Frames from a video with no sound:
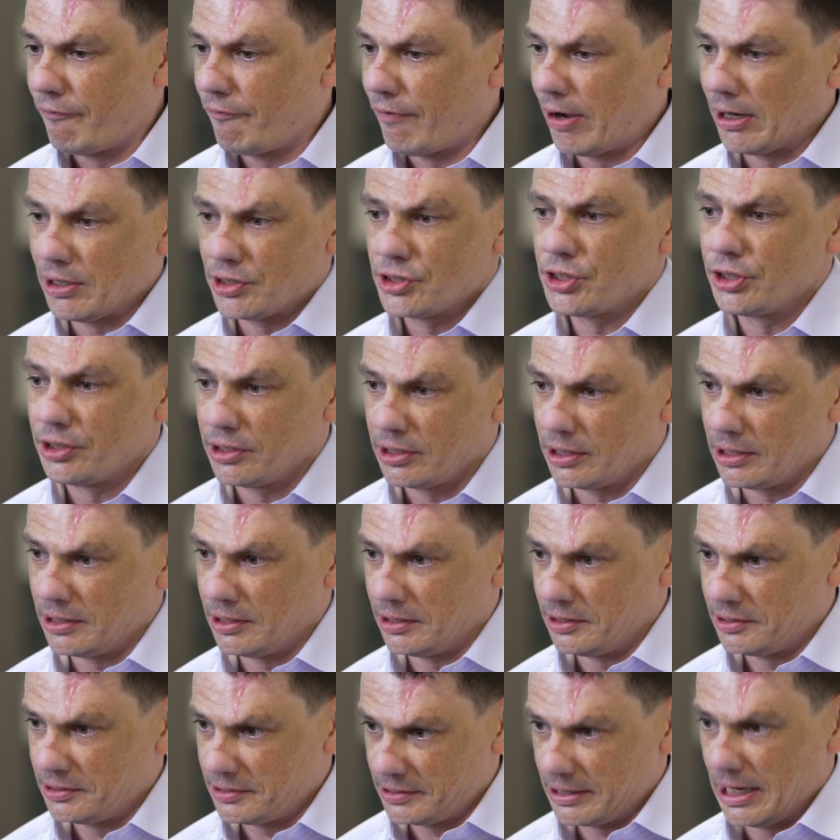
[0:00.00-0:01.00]
function and
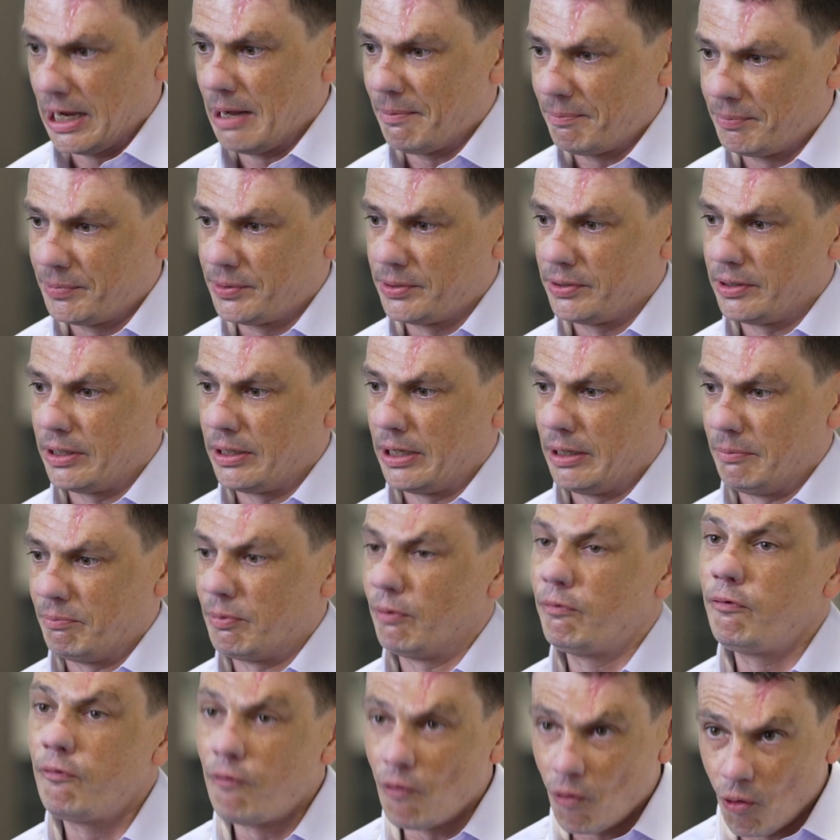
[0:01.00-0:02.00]
adapt and
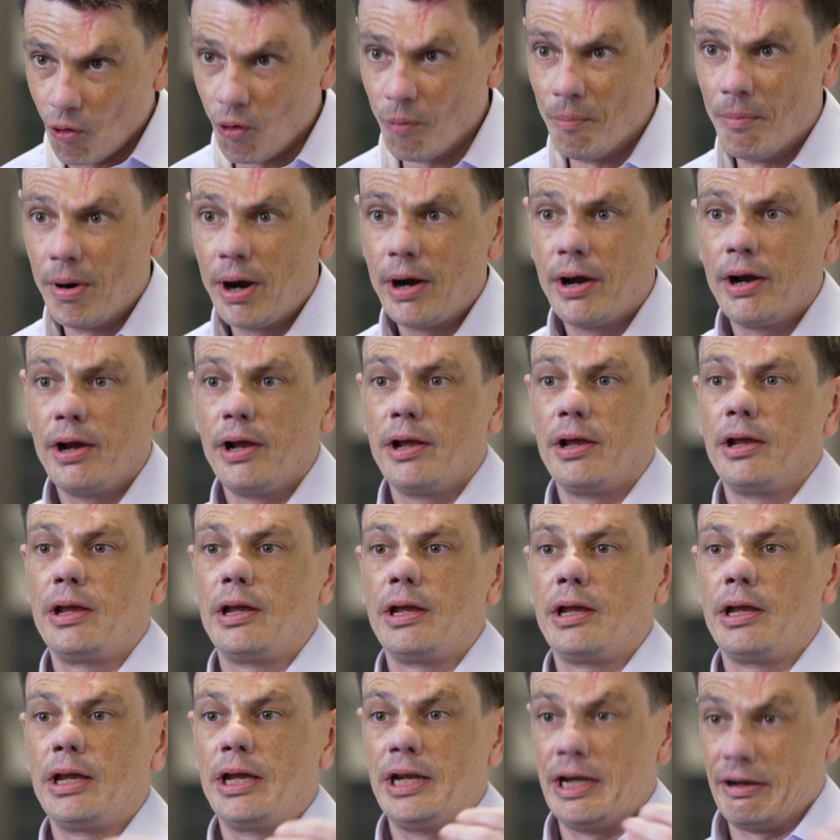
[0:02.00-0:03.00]
perform
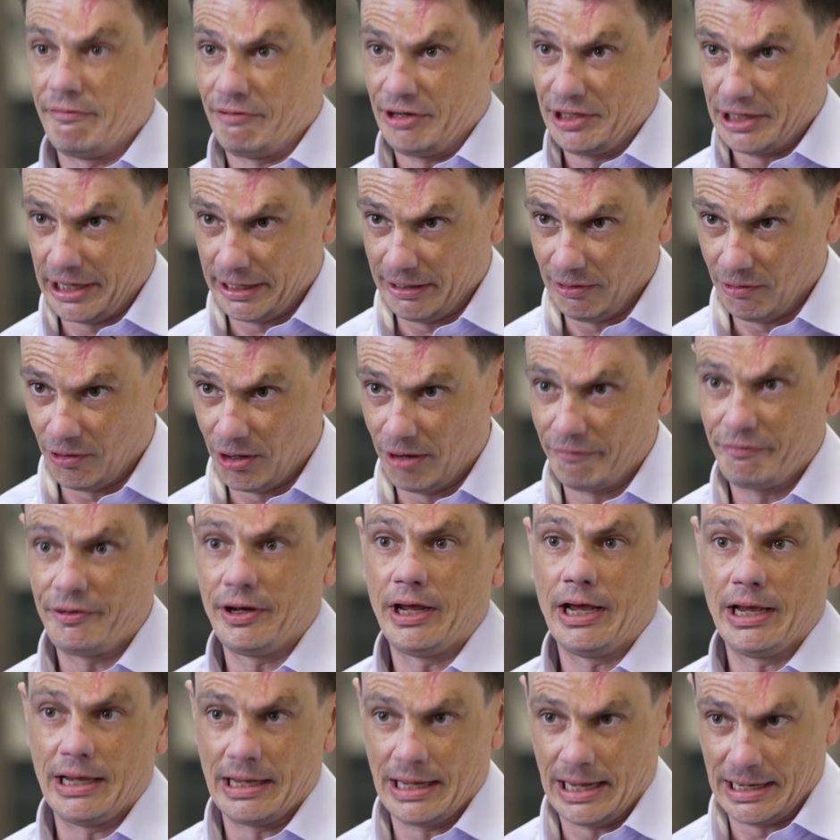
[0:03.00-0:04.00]
in everyday life
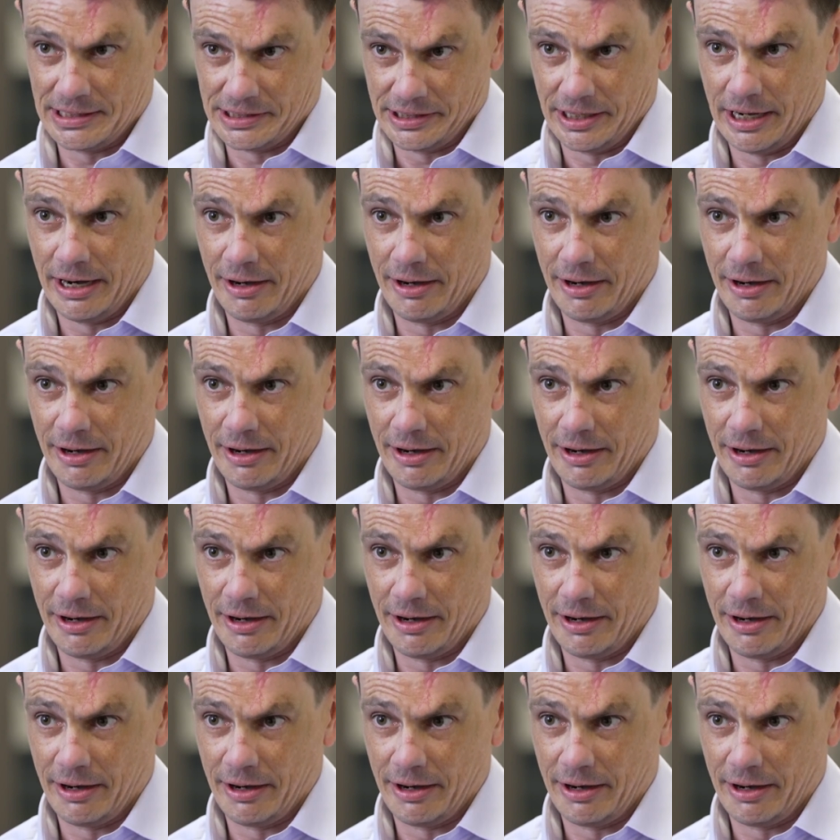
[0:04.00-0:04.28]
as an